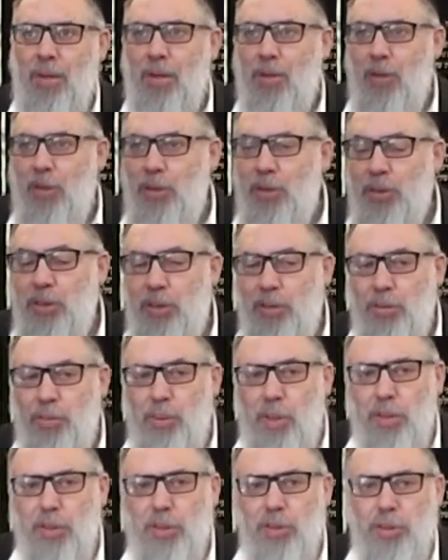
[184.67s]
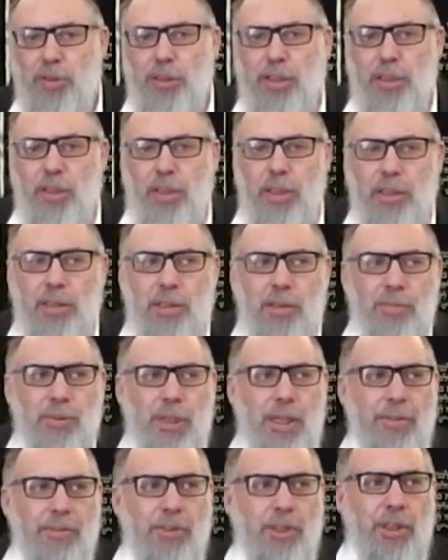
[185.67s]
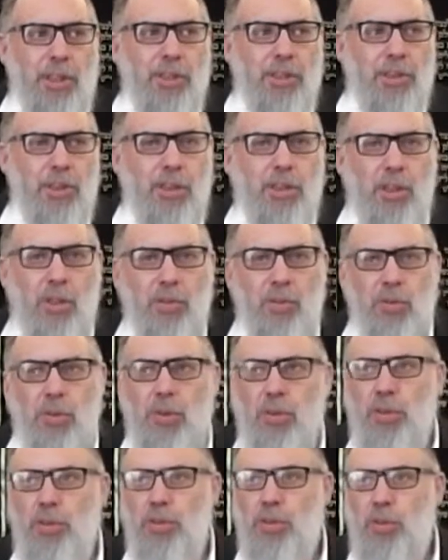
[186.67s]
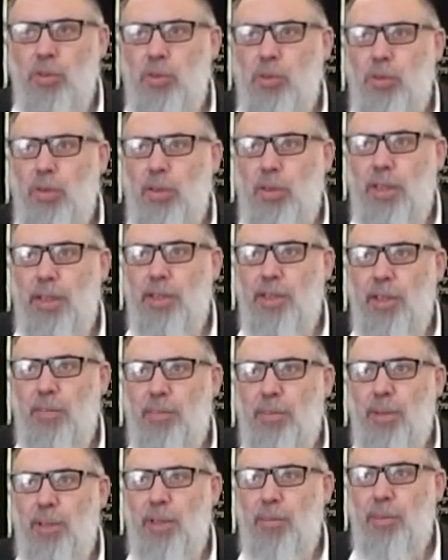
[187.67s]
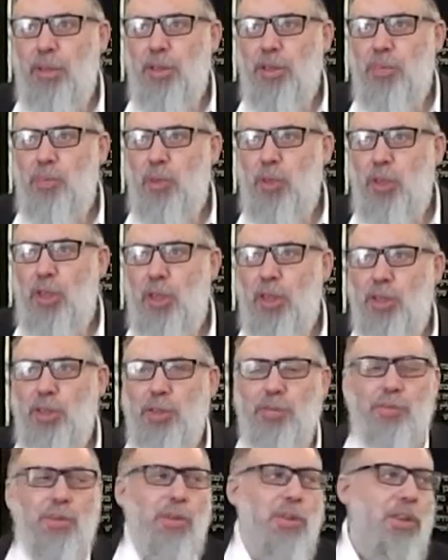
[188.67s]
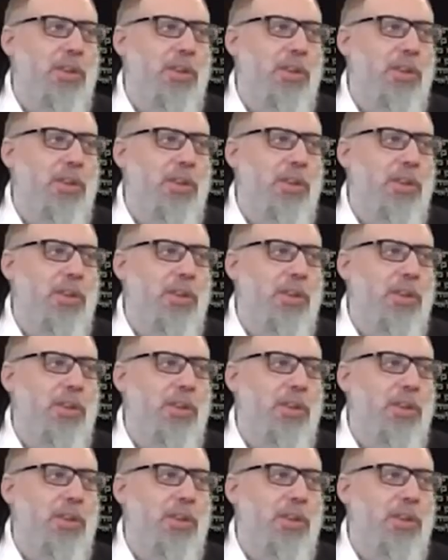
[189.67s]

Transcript: always give the mashal that like sometimes kids that don't do good in school end up being much more chashuv than